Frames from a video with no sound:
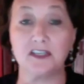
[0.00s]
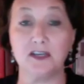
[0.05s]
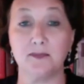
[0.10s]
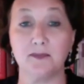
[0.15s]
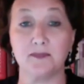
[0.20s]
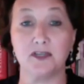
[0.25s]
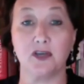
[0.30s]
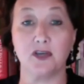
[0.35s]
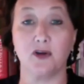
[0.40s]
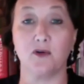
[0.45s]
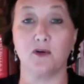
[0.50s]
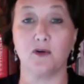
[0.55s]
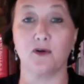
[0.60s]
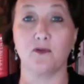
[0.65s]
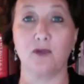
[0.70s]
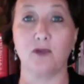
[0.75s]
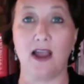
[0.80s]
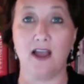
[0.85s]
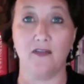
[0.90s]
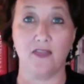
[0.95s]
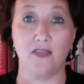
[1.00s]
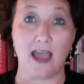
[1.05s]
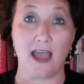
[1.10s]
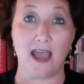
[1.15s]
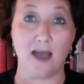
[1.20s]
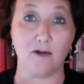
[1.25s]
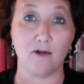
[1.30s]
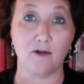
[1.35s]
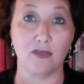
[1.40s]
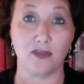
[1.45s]
tiptoe around
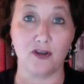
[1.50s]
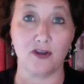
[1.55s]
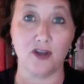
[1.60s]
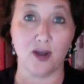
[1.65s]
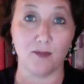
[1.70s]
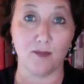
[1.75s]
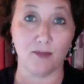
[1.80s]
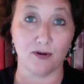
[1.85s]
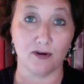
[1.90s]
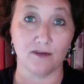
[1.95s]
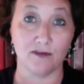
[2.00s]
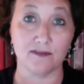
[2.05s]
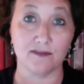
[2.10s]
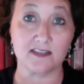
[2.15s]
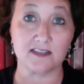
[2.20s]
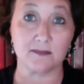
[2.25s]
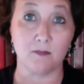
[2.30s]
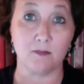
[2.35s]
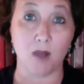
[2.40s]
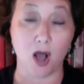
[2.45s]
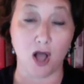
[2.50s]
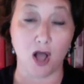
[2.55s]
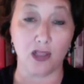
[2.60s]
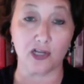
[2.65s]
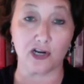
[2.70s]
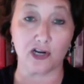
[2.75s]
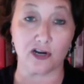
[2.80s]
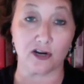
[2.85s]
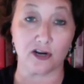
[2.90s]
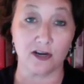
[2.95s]
that with a number of
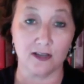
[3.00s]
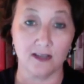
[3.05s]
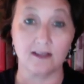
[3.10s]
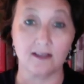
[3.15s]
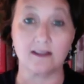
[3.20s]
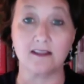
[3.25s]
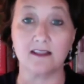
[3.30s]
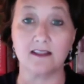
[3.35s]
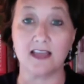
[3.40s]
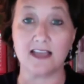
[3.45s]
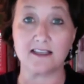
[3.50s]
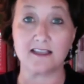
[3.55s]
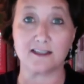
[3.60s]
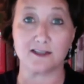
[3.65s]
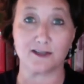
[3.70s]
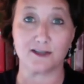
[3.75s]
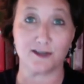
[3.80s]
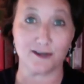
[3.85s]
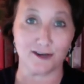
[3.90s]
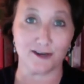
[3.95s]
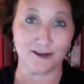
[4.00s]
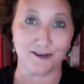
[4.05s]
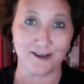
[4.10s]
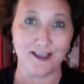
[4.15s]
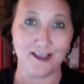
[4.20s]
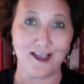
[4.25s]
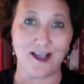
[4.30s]
smaller, lesser